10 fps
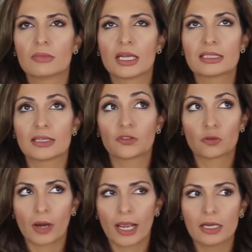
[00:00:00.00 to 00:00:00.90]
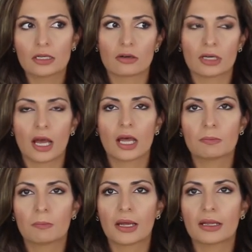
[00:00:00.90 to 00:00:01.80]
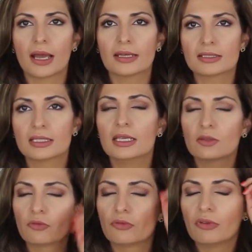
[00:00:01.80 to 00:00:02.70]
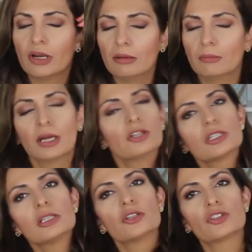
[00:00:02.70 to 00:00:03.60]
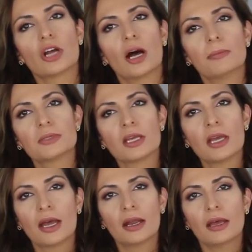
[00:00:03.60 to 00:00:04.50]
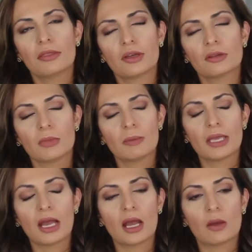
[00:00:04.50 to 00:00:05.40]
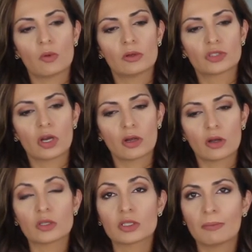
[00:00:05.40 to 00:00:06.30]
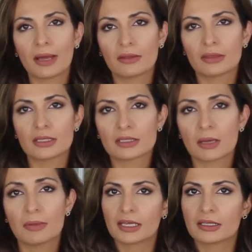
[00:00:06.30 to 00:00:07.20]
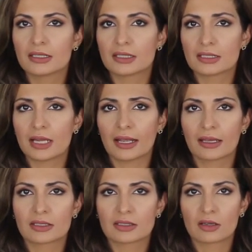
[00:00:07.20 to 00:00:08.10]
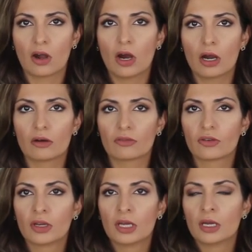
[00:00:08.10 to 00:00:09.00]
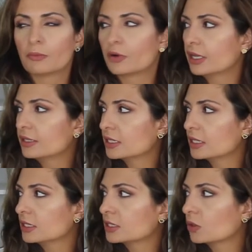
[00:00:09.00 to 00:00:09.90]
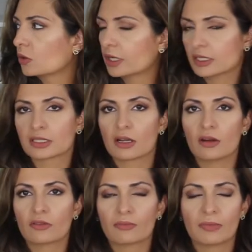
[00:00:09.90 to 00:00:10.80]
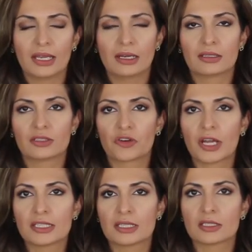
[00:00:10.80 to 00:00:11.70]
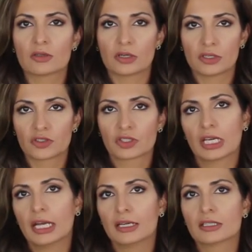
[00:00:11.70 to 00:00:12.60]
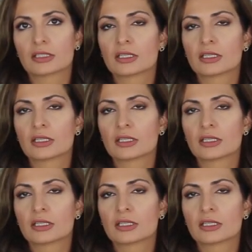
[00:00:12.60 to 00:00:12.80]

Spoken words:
it's a trend or not, but I see it very much in the shops, and I thought maybe I will talk also about this. And this is like a scarf printed, or a scarf made of dresses, or a skirt.